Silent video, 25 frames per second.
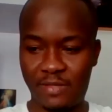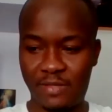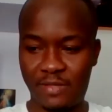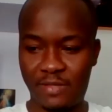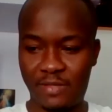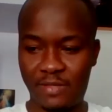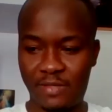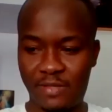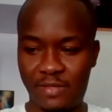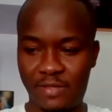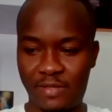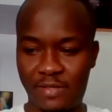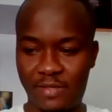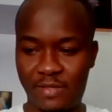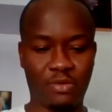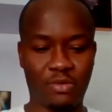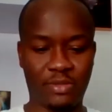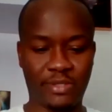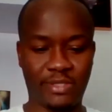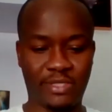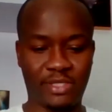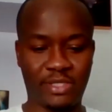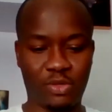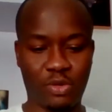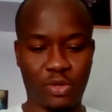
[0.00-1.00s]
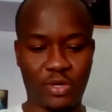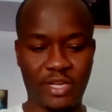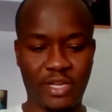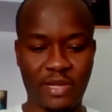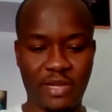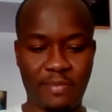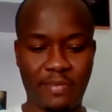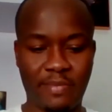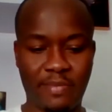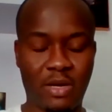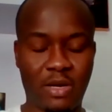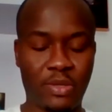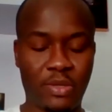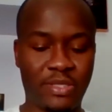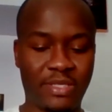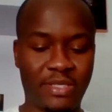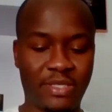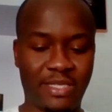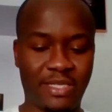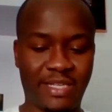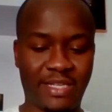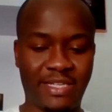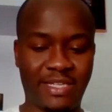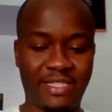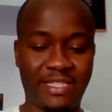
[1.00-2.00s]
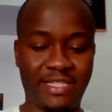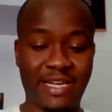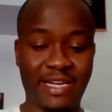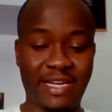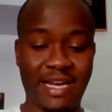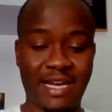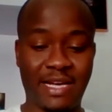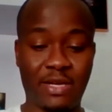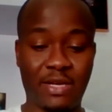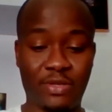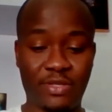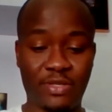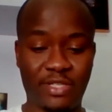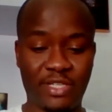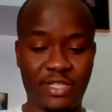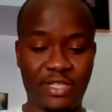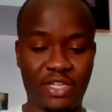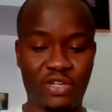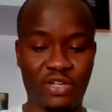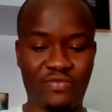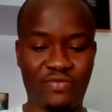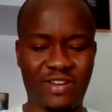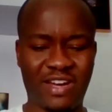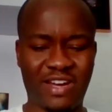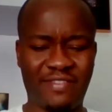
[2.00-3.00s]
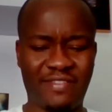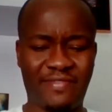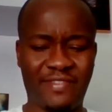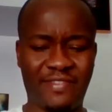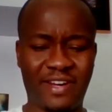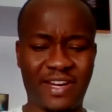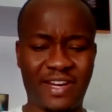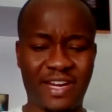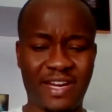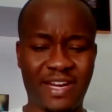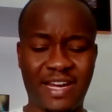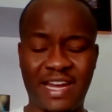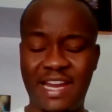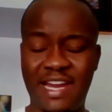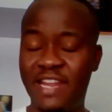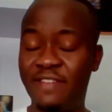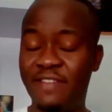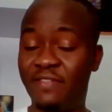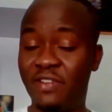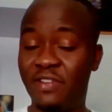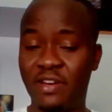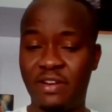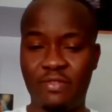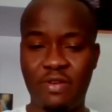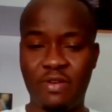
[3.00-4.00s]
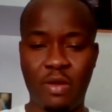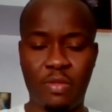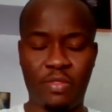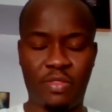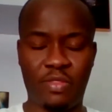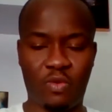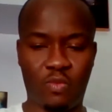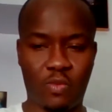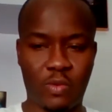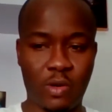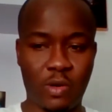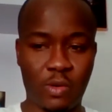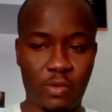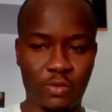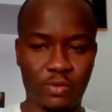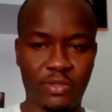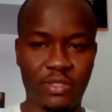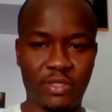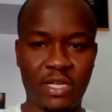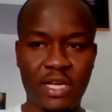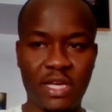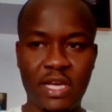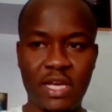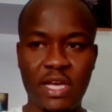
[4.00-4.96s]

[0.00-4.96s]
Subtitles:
about that everybody right now is talking about in the entire continent of Africa and even around the world.